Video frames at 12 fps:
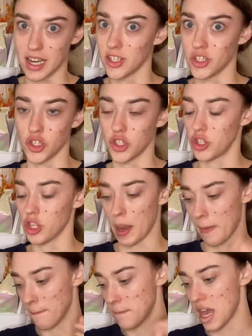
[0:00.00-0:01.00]
It just,
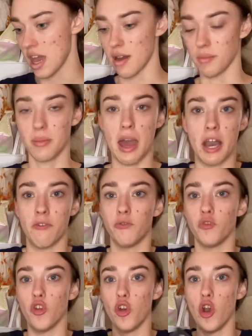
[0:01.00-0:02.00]
like, bam, out of
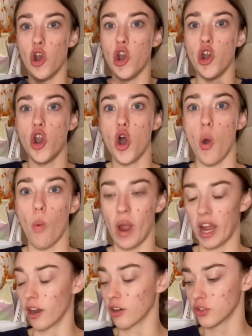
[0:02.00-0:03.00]

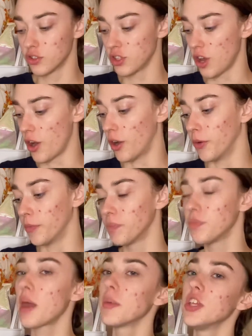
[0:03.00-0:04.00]
nowhere. So,
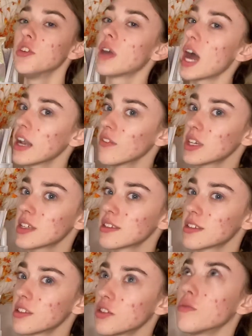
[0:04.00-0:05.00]
I mean, you kind of,
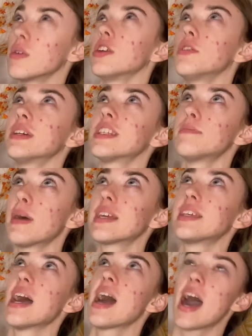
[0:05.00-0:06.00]
you
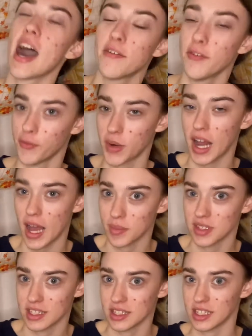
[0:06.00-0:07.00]
expect half of what
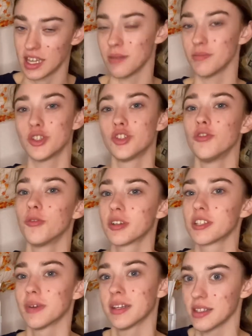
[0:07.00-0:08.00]
happens at the end, but you don't
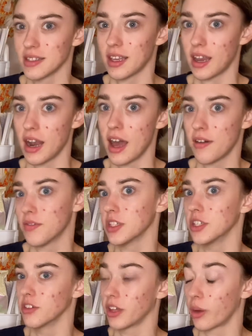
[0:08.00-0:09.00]
expect the second half, and
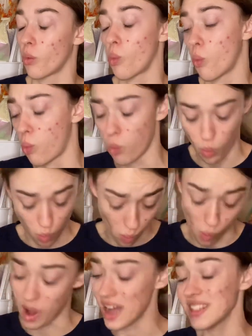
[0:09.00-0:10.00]
then you're like,
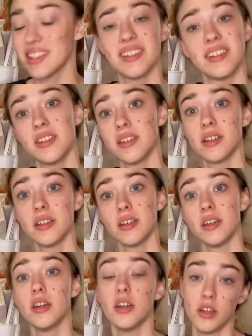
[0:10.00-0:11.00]
what?
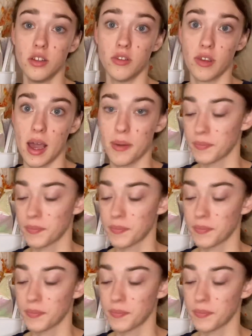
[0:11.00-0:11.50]
So, yeah.